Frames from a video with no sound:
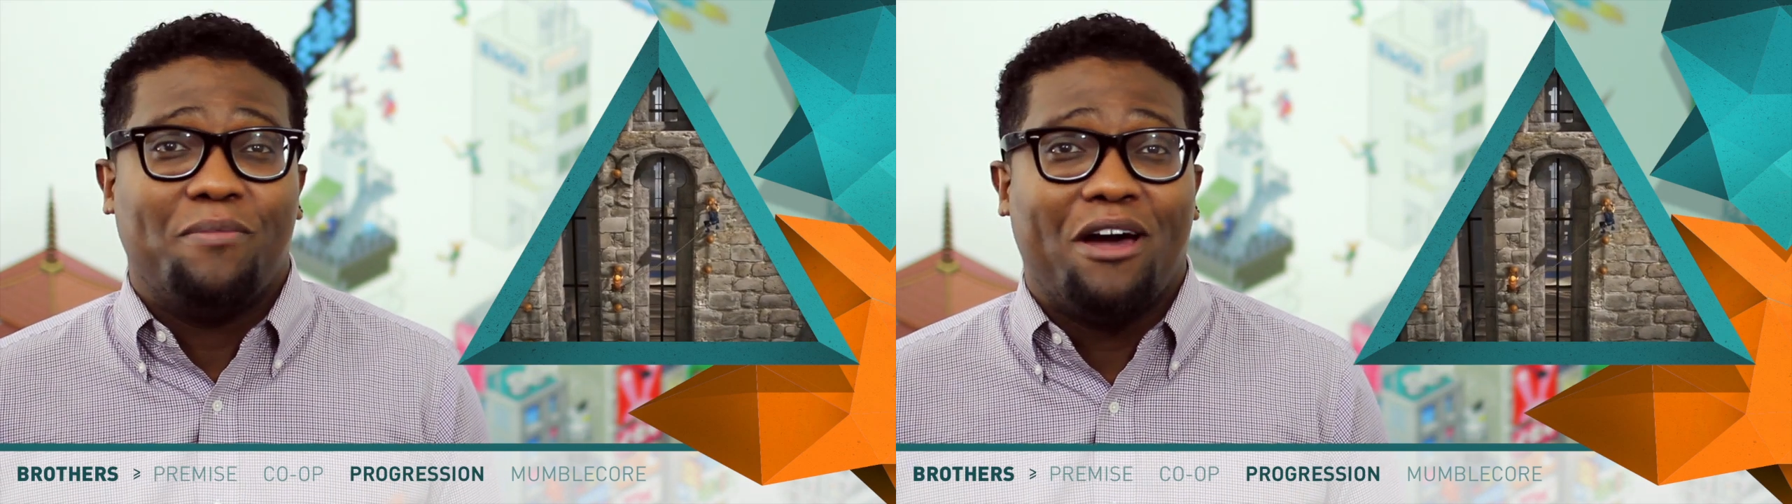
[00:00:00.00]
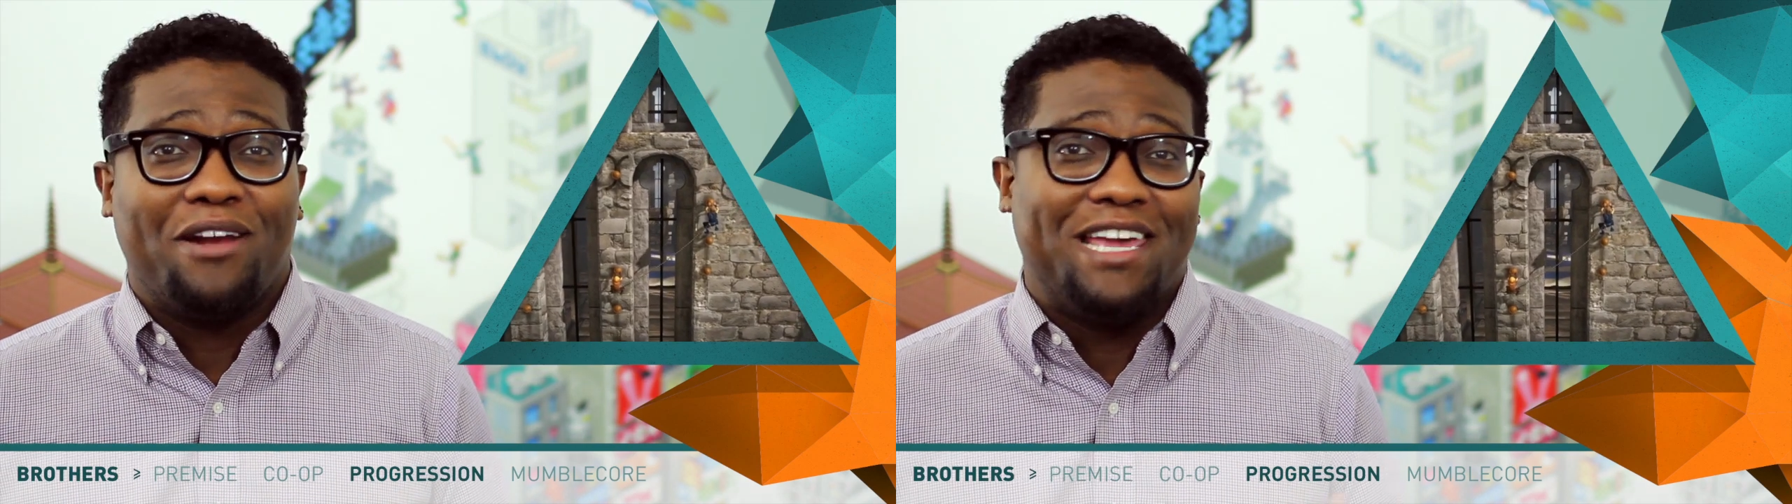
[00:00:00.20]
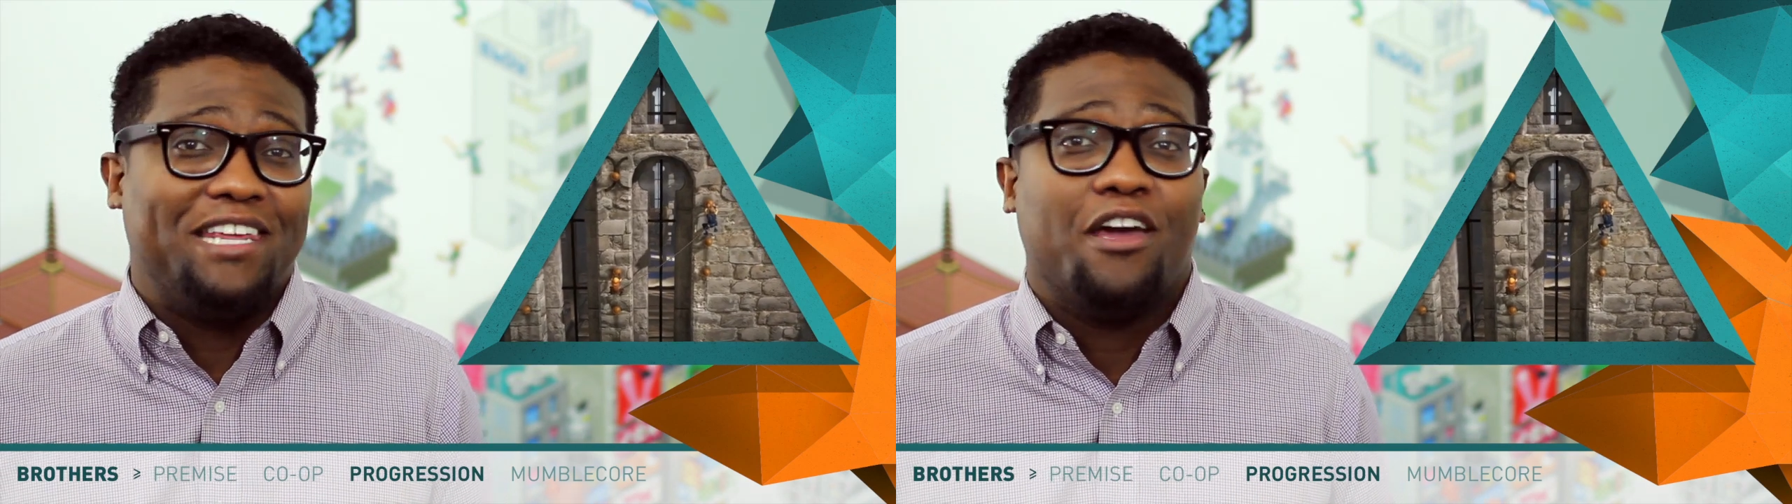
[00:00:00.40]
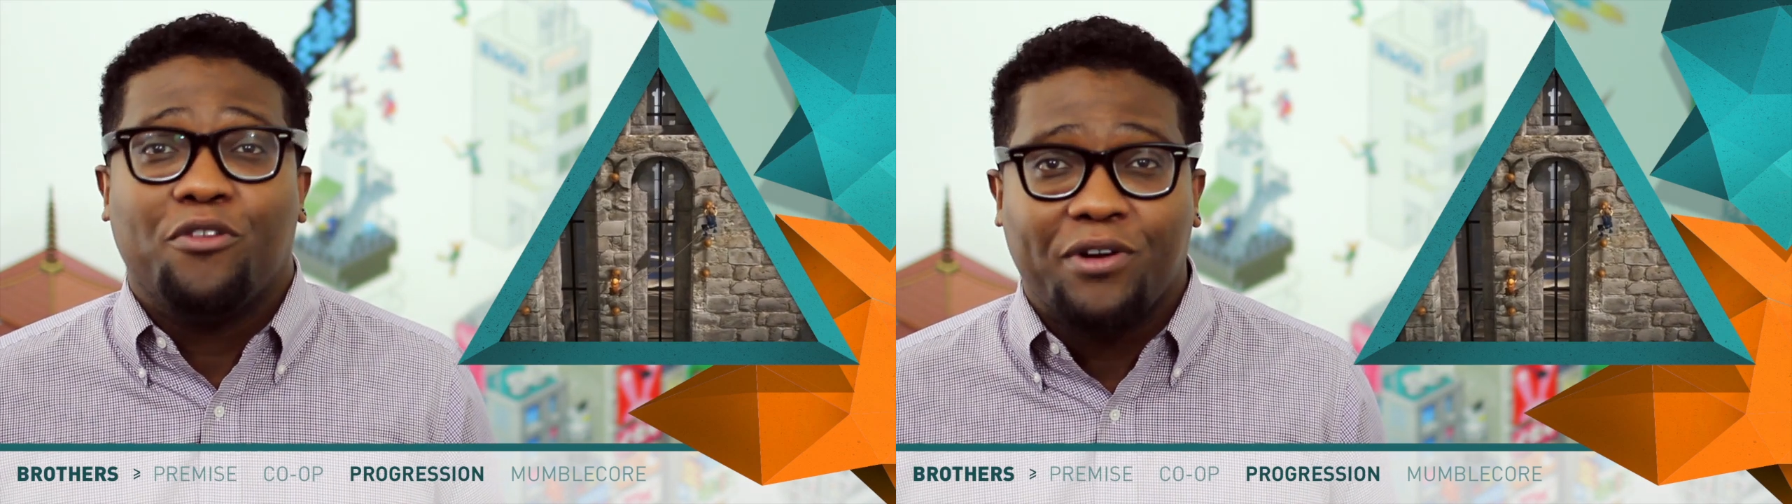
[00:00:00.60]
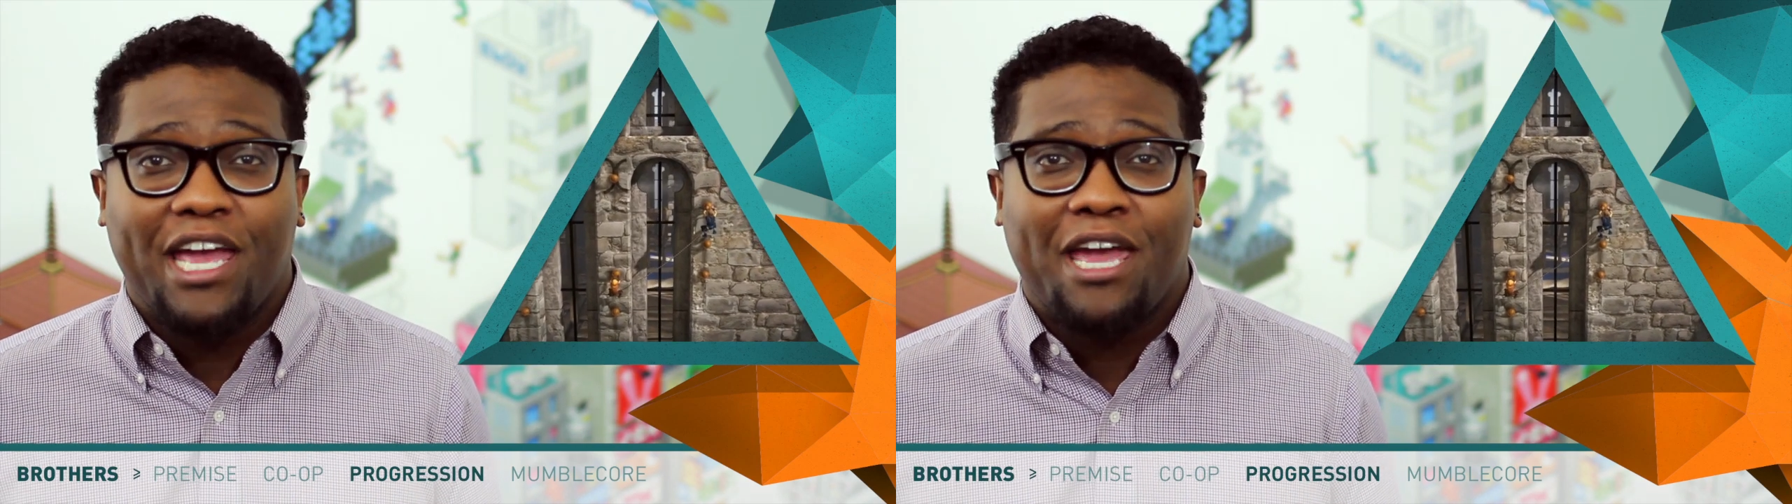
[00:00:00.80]
about any
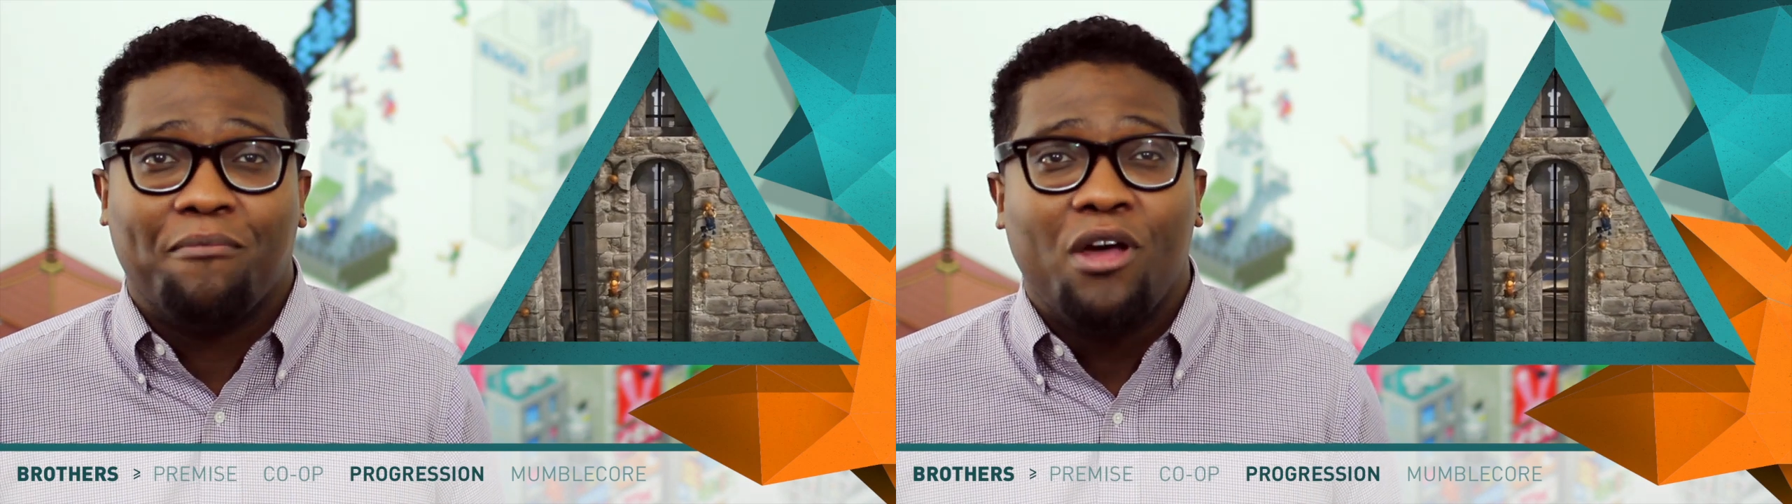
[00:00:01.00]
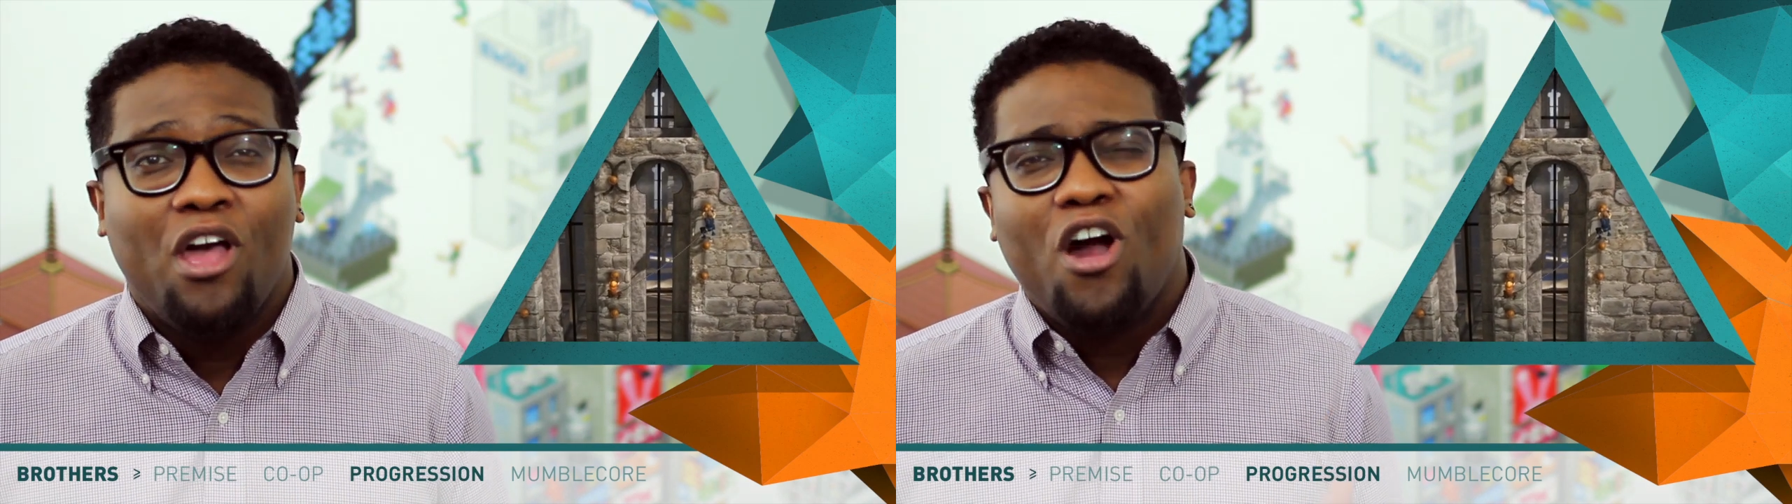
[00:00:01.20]
other game,